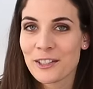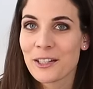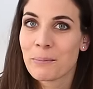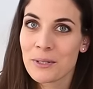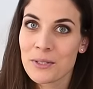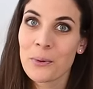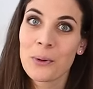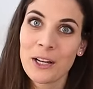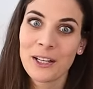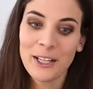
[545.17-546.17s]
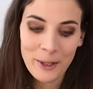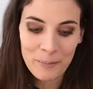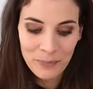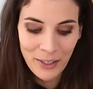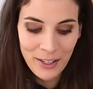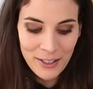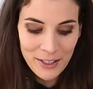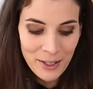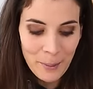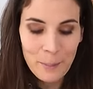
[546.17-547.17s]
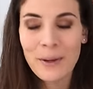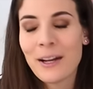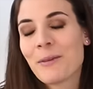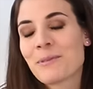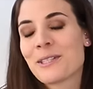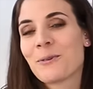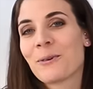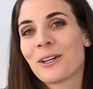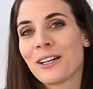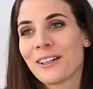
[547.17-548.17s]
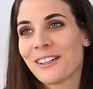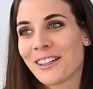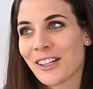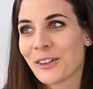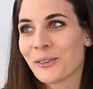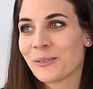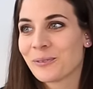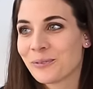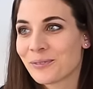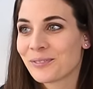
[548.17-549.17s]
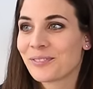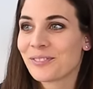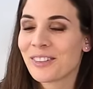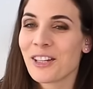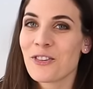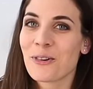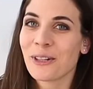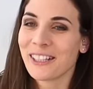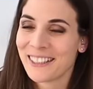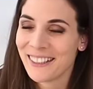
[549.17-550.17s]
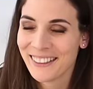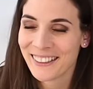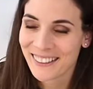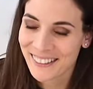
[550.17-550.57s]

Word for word: did the puzzle earlier. But I'm still gonna, you know, enjoy it.